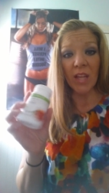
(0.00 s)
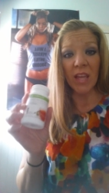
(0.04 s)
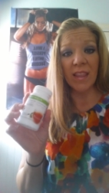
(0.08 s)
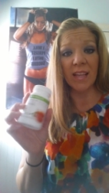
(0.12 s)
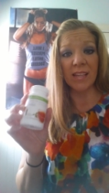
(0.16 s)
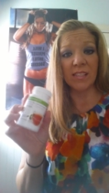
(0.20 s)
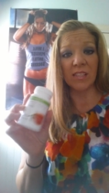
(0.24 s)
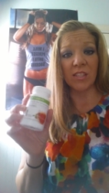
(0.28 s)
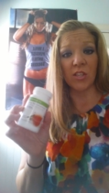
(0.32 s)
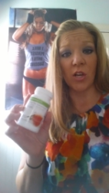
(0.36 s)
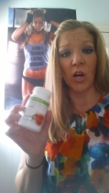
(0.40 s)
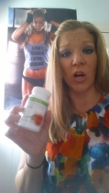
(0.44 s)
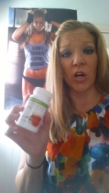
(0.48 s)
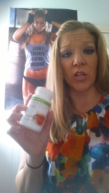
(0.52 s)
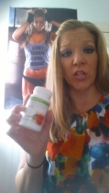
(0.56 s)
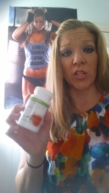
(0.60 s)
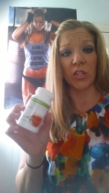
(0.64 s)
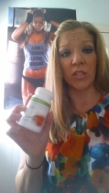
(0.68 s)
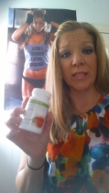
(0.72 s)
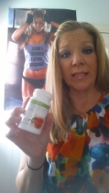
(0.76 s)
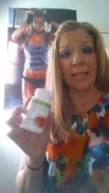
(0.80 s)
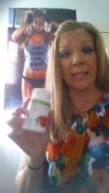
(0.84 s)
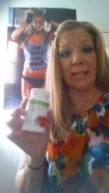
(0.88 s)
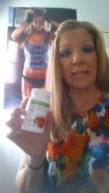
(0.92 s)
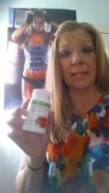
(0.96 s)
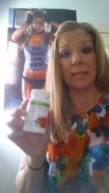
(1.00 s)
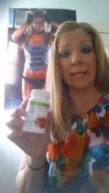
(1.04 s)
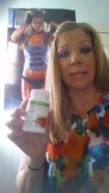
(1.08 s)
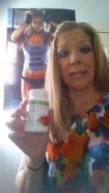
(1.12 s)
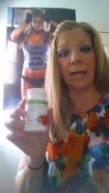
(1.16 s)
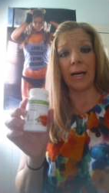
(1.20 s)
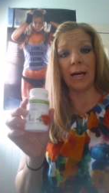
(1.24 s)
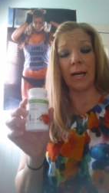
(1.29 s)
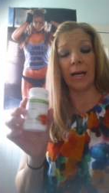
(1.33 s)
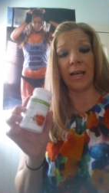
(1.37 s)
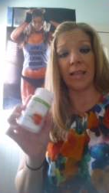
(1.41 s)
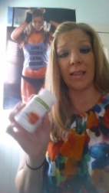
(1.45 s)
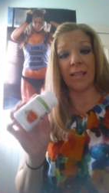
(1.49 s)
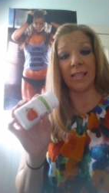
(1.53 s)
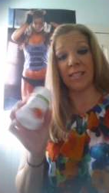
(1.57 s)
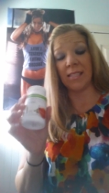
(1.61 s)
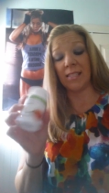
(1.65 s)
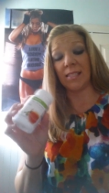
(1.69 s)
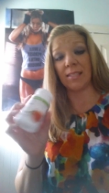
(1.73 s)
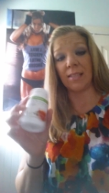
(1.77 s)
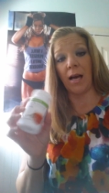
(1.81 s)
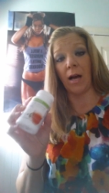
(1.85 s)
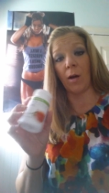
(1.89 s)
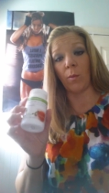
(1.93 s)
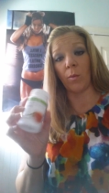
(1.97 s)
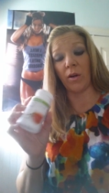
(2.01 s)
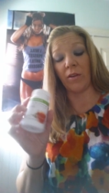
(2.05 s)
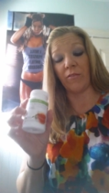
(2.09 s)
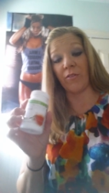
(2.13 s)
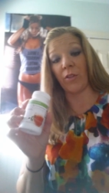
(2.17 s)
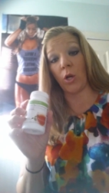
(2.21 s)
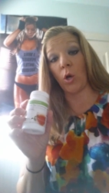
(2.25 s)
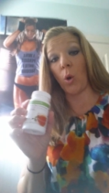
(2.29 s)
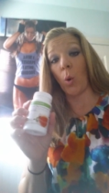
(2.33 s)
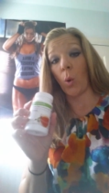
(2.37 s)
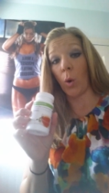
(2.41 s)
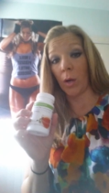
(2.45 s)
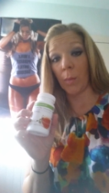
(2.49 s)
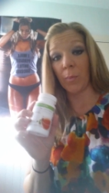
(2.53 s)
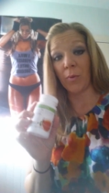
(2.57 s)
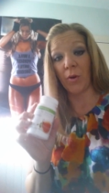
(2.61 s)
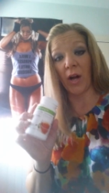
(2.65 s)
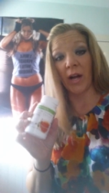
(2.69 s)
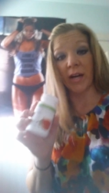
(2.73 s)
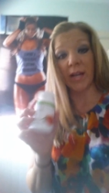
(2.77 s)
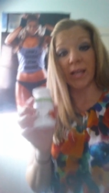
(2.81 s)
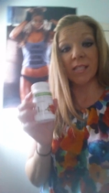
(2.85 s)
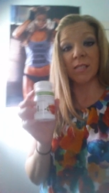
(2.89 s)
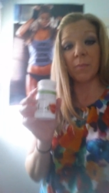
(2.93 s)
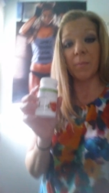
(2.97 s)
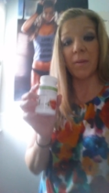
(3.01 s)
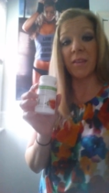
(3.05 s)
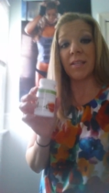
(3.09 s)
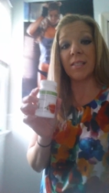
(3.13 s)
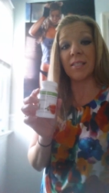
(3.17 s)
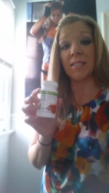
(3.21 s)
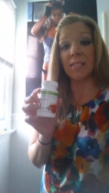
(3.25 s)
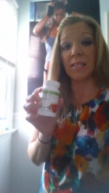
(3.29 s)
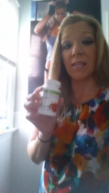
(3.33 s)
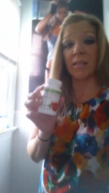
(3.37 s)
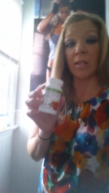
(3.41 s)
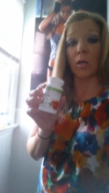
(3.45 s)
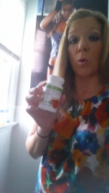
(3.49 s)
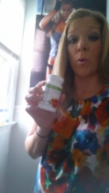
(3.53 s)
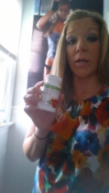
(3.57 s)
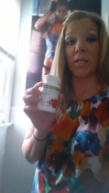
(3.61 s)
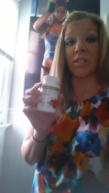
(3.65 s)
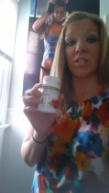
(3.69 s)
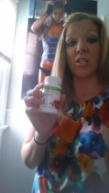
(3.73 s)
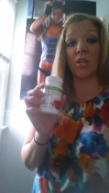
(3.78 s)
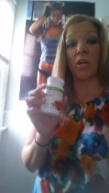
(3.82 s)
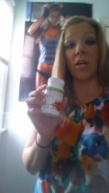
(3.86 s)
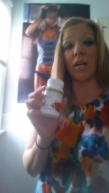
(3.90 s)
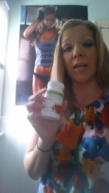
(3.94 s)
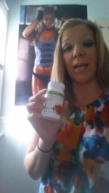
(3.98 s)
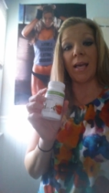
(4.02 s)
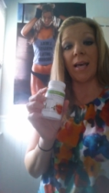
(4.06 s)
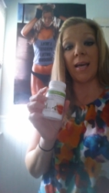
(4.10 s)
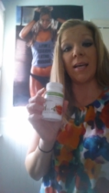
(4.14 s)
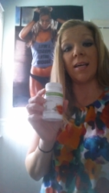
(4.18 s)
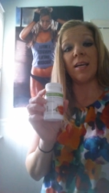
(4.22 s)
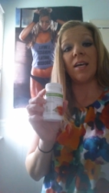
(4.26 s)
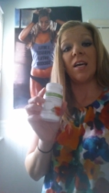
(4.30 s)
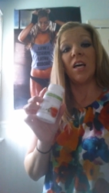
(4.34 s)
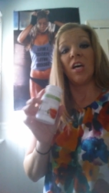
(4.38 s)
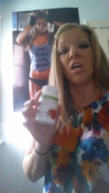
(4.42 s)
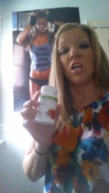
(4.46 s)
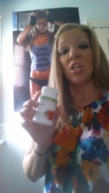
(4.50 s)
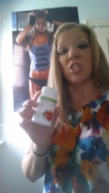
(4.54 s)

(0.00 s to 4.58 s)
this is our little, uh, this is not one of the core products, but this is in the quick start kit.